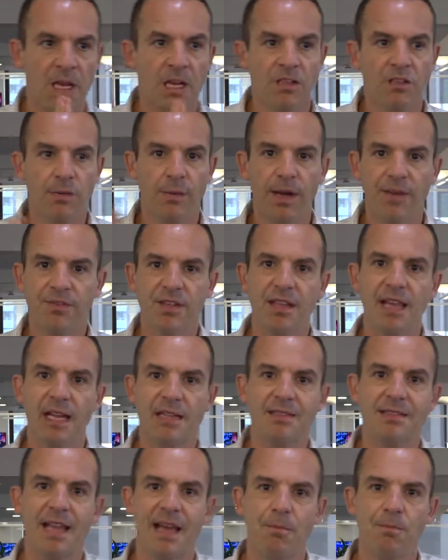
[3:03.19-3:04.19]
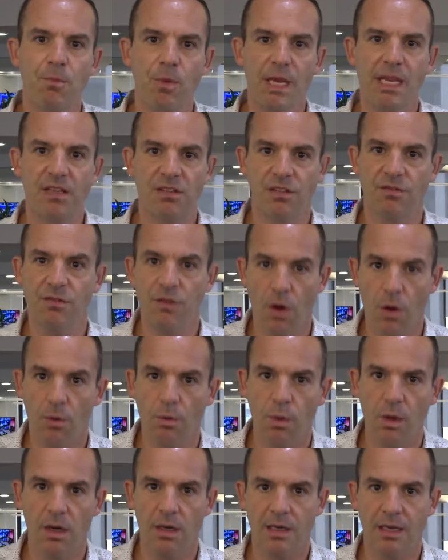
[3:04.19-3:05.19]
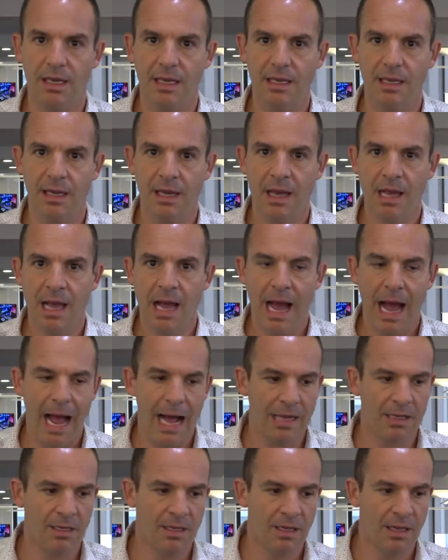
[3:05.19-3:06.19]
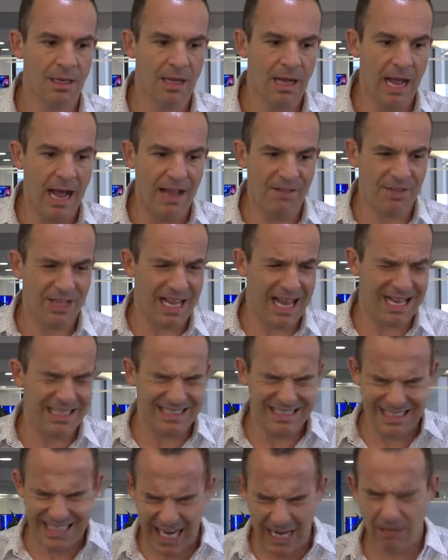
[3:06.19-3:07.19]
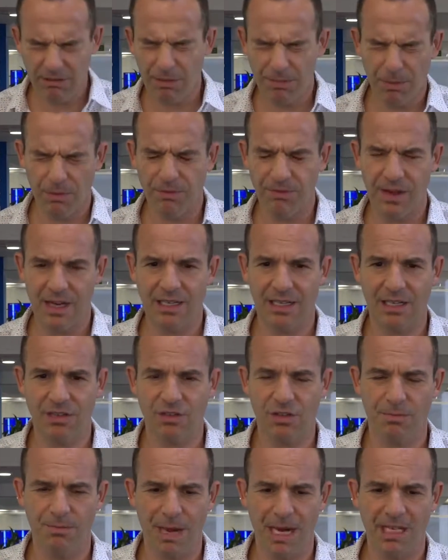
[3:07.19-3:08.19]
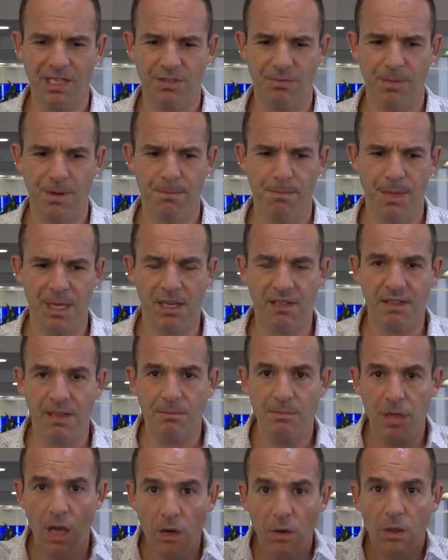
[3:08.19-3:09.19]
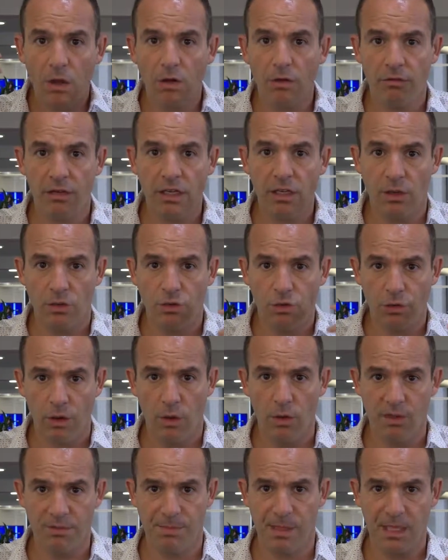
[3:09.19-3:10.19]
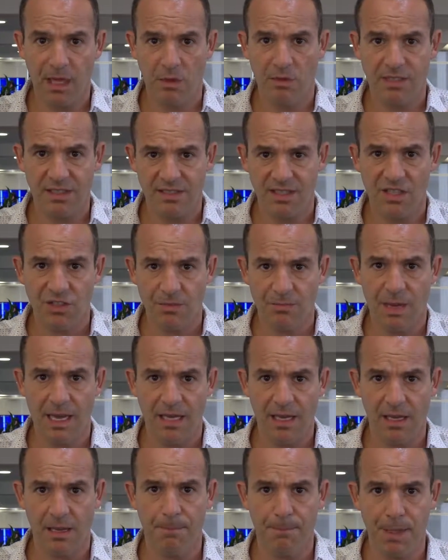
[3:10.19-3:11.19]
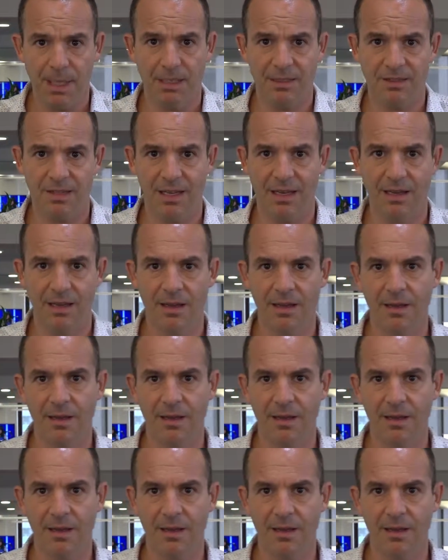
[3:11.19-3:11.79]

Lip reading: So after that 10 weeks of not working and having had terrible financial management because I'm no longer in control of my own decision-making ability,